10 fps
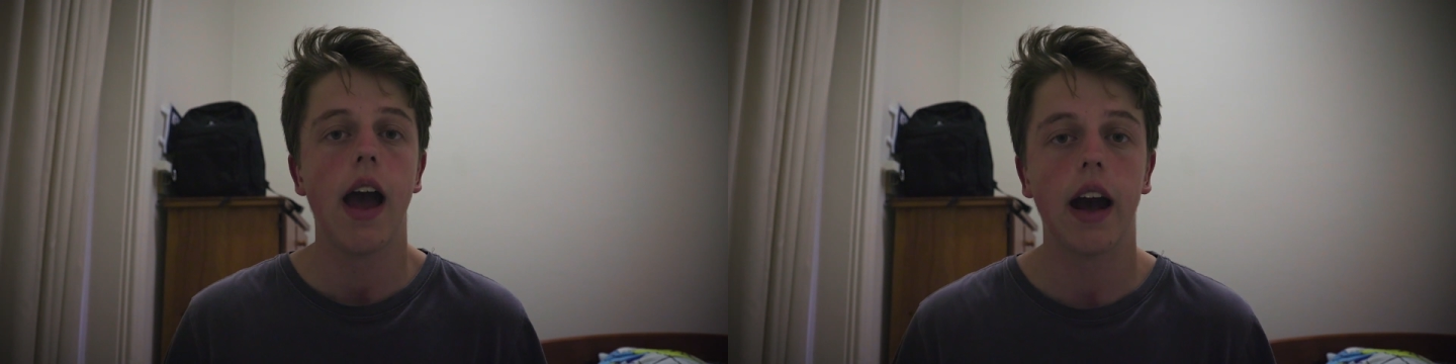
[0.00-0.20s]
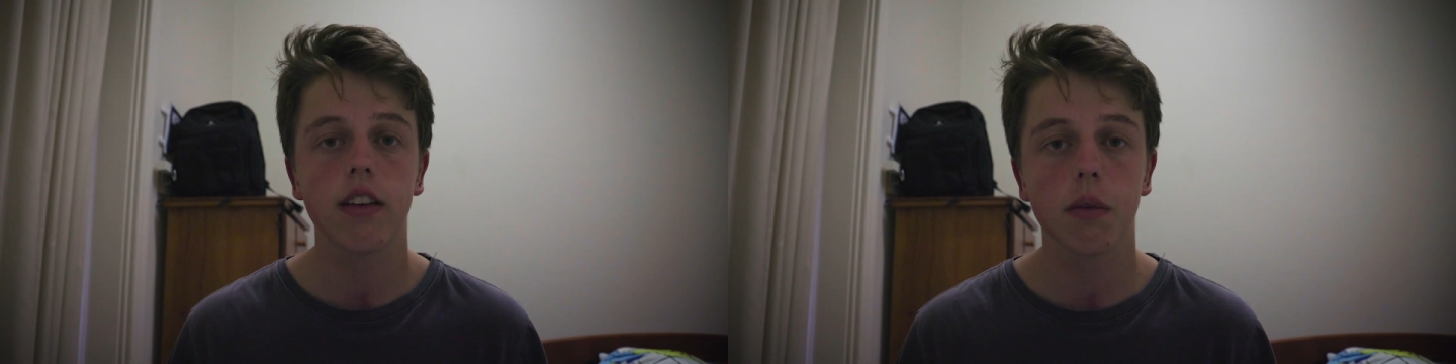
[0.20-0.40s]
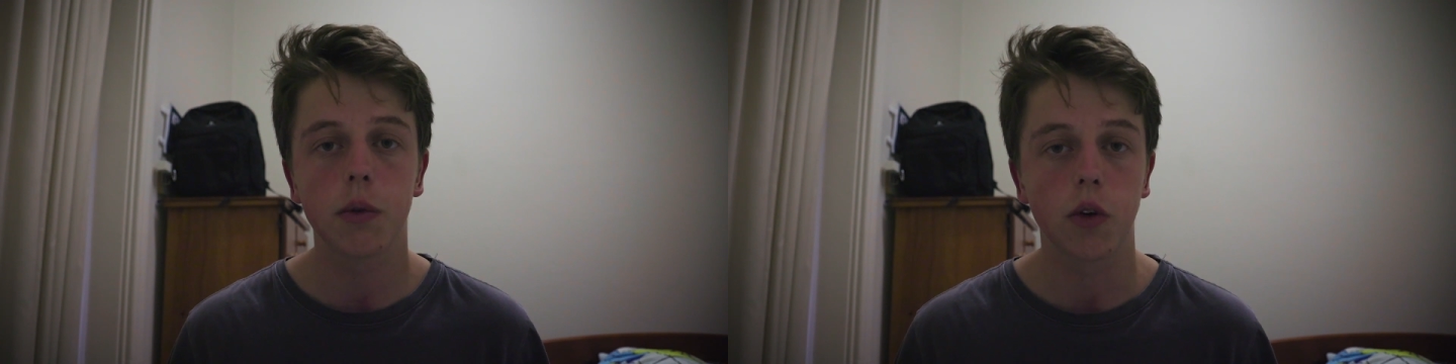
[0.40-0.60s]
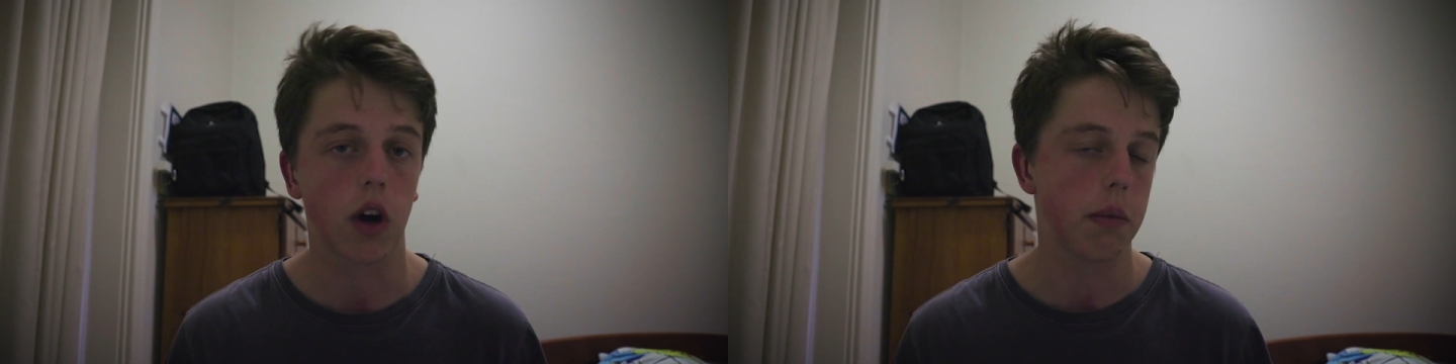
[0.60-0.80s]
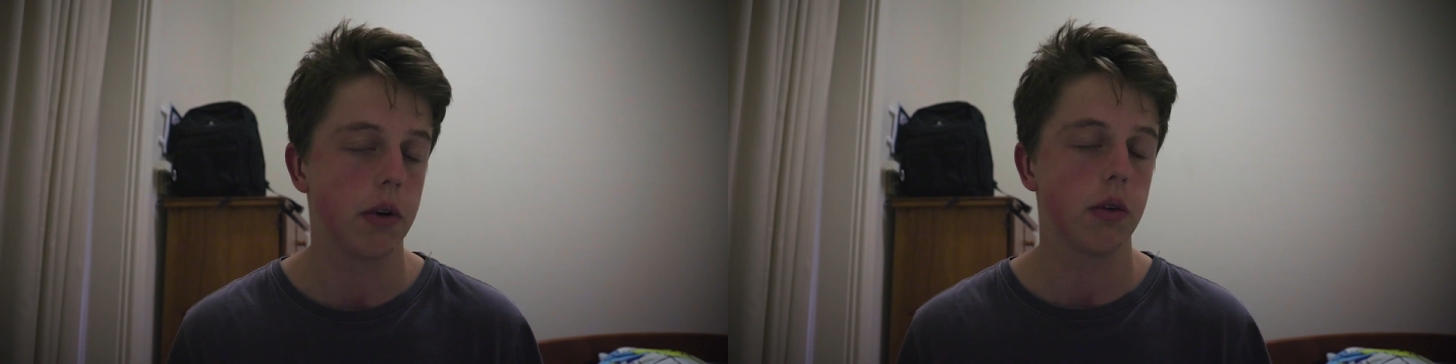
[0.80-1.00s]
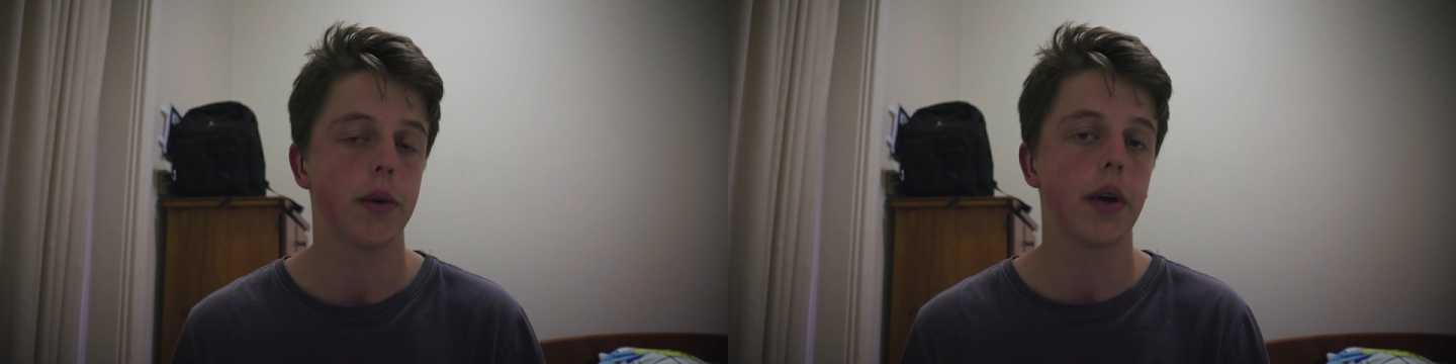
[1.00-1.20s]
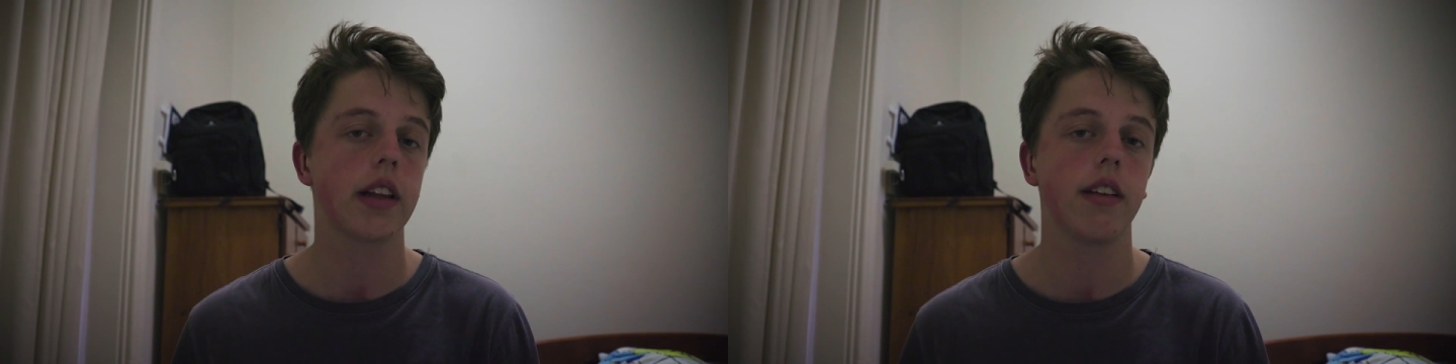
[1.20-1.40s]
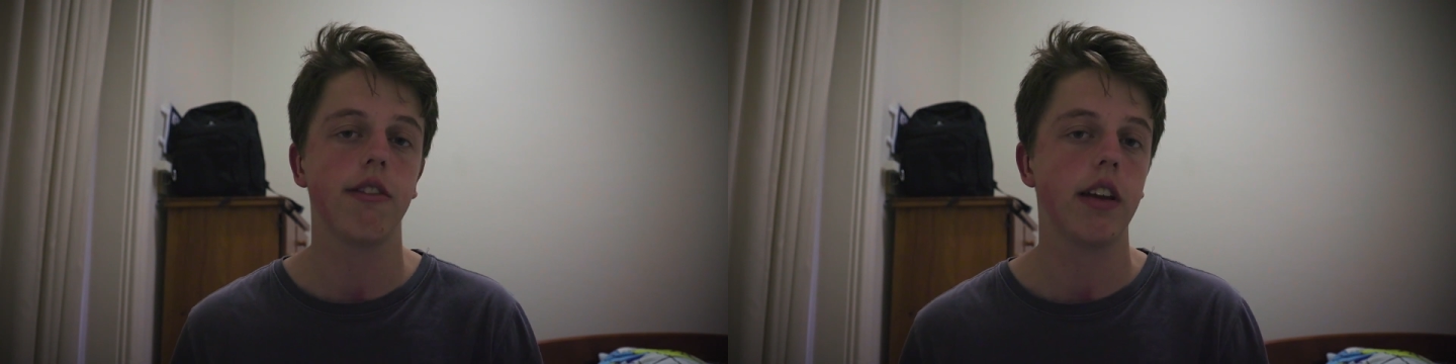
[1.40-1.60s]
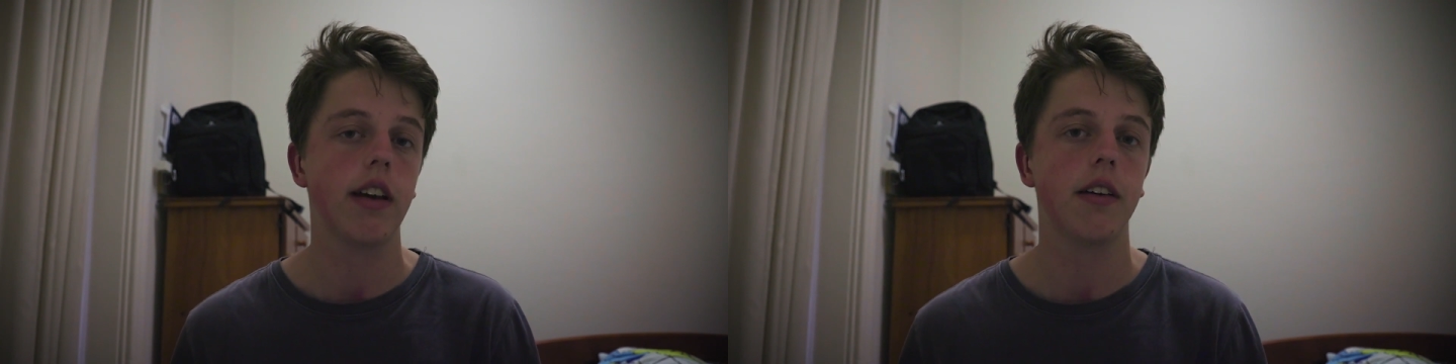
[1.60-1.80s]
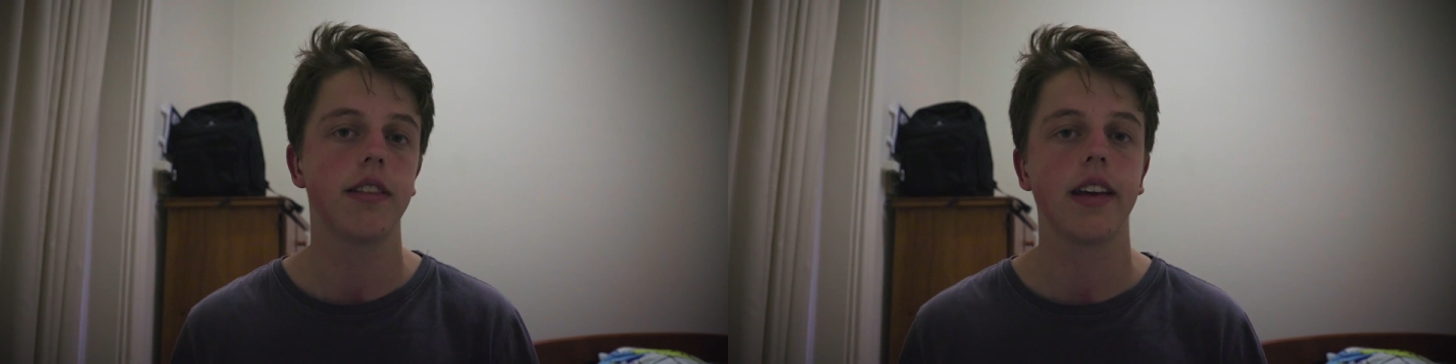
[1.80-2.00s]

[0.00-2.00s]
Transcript: and subscribe. We're doing weekly videos